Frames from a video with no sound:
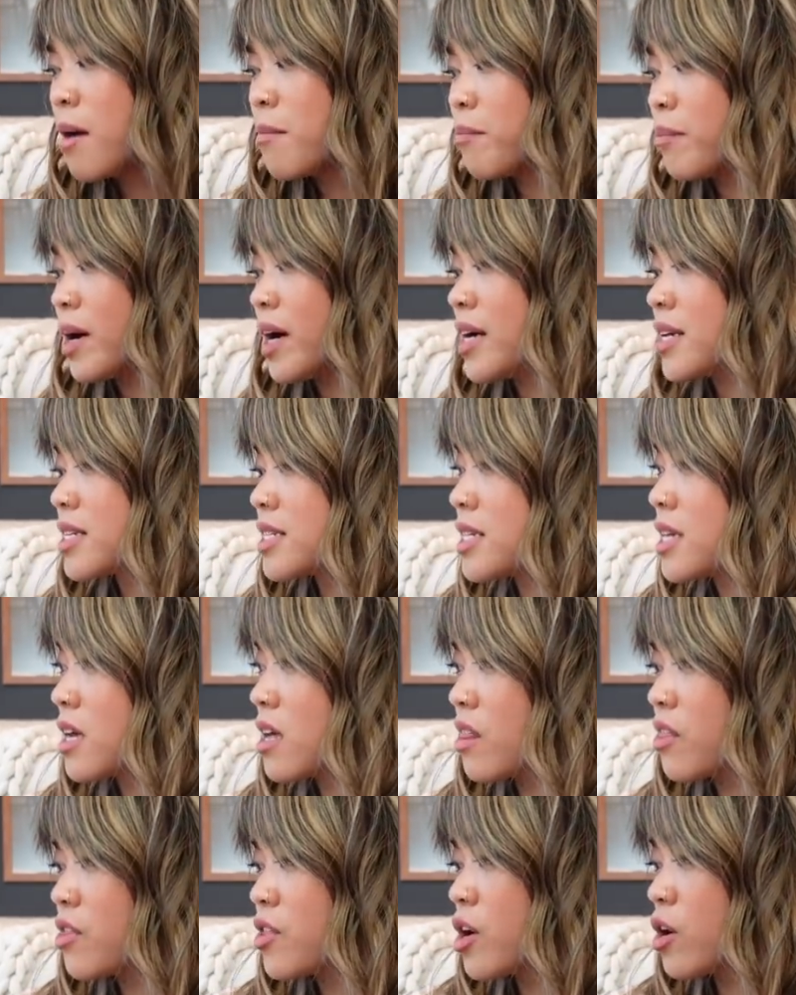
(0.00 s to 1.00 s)
but
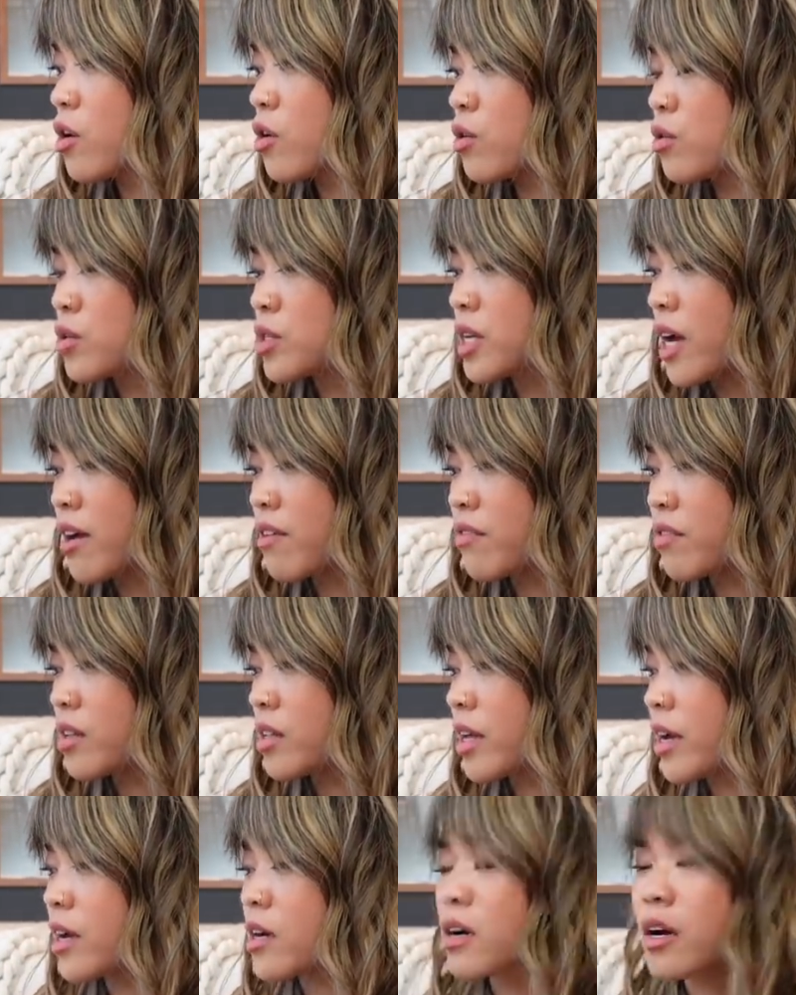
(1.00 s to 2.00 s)
those I feel
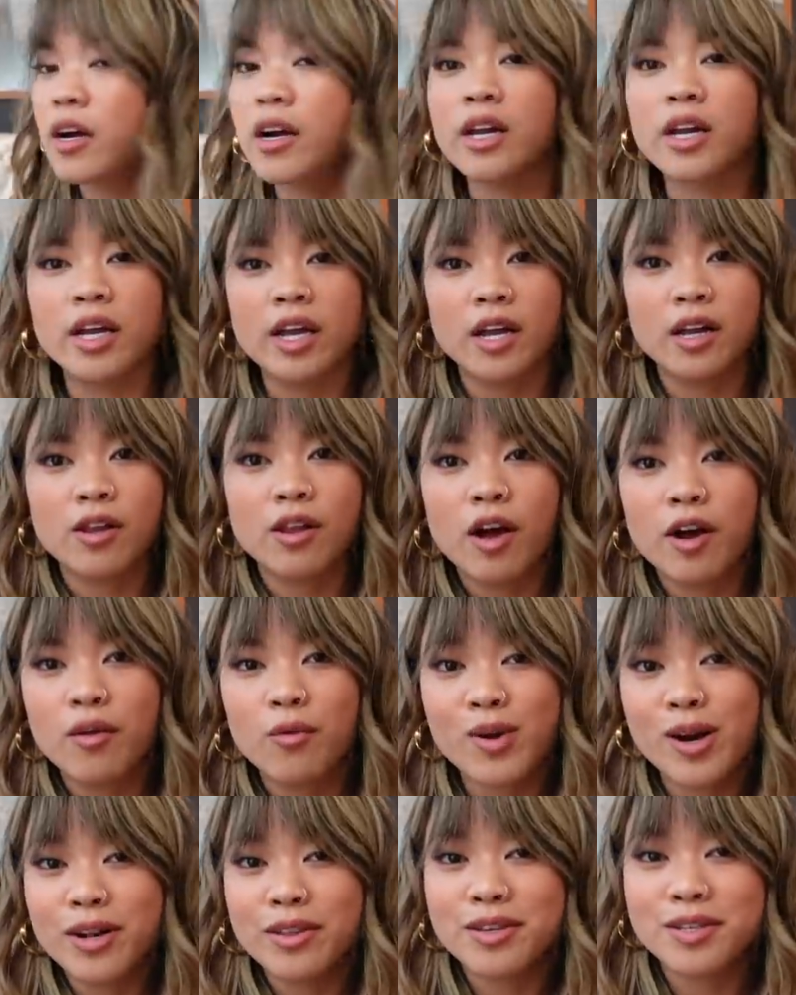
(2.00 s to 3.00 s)
like are gonna get a lot of
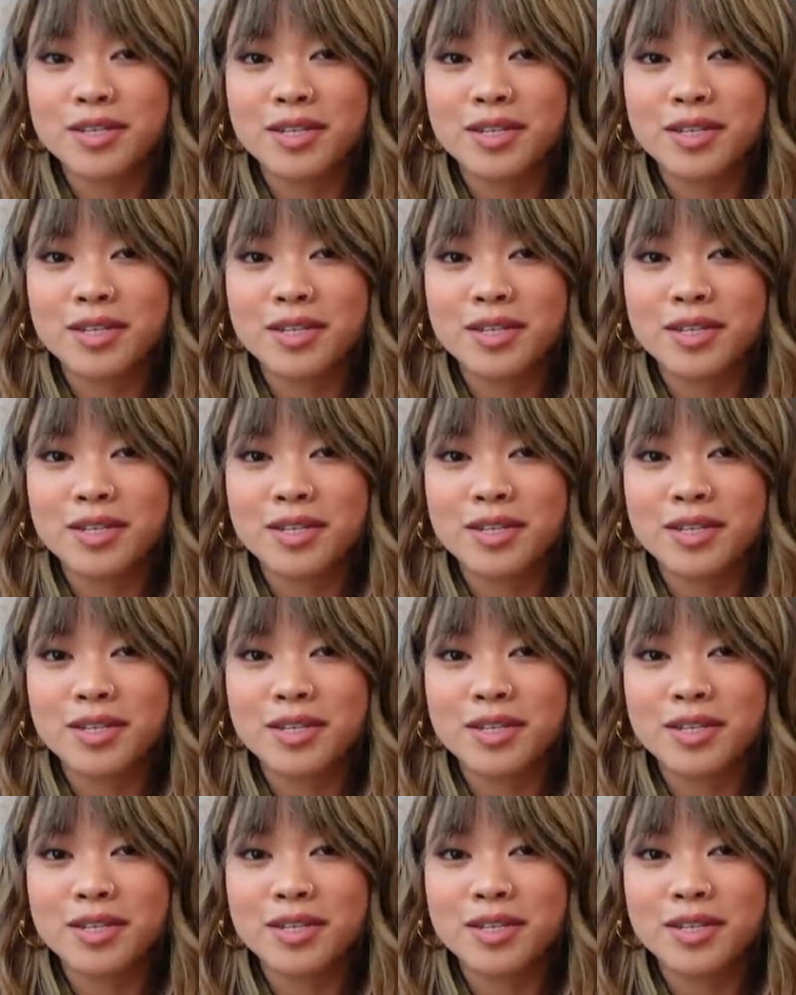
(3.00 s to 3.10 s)
wear this